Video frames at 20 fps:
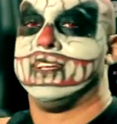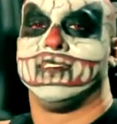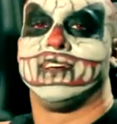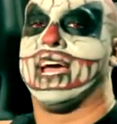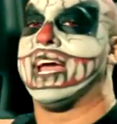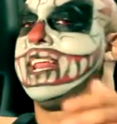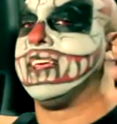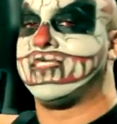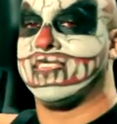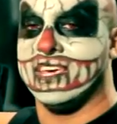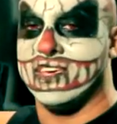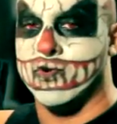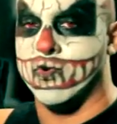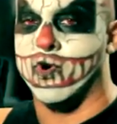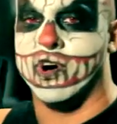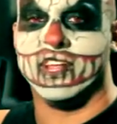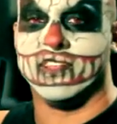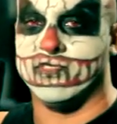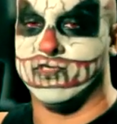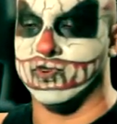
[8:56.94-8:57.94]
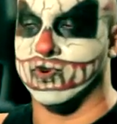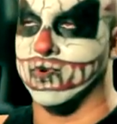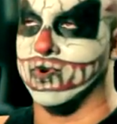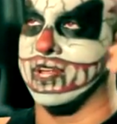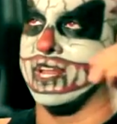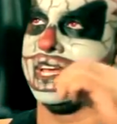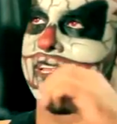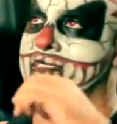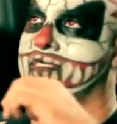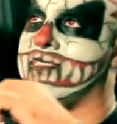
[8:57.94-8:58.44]
anything you want to do with
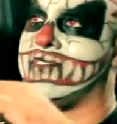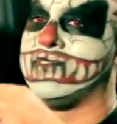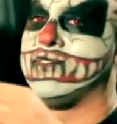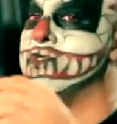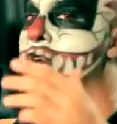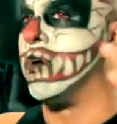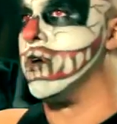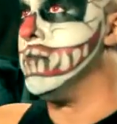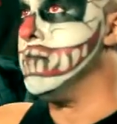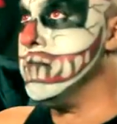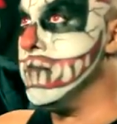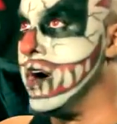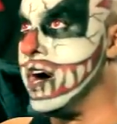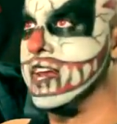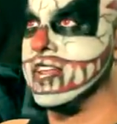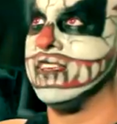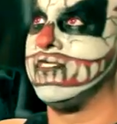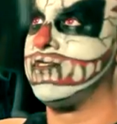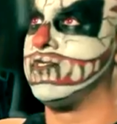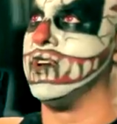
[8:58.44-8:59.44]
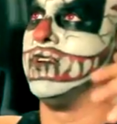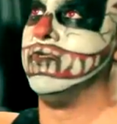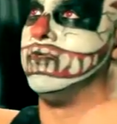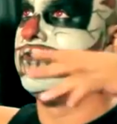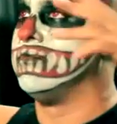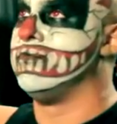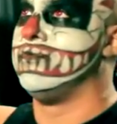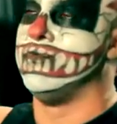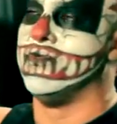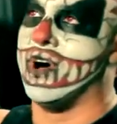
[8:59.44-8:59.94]
it. It's your money, so
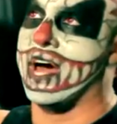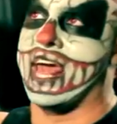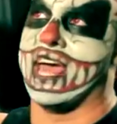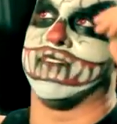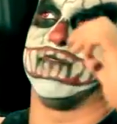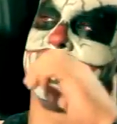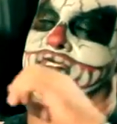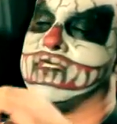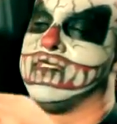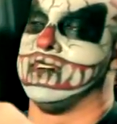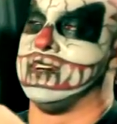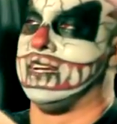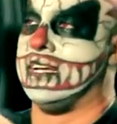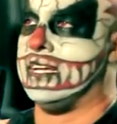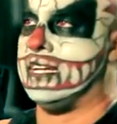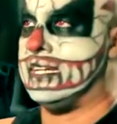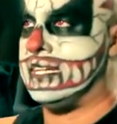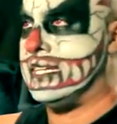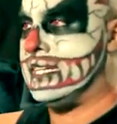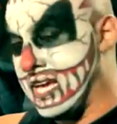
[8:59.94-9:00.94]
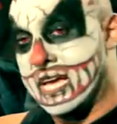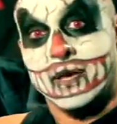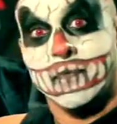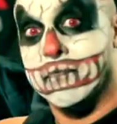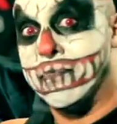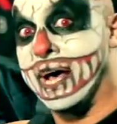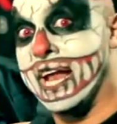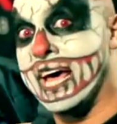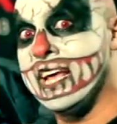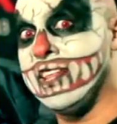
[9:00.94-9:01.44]
whatever.
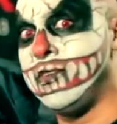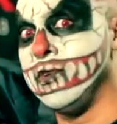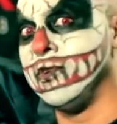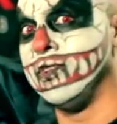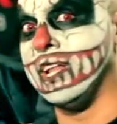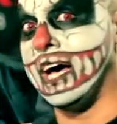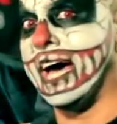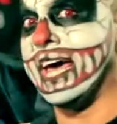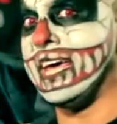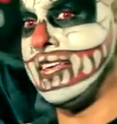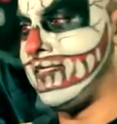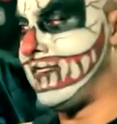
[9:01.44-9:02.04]
But I do like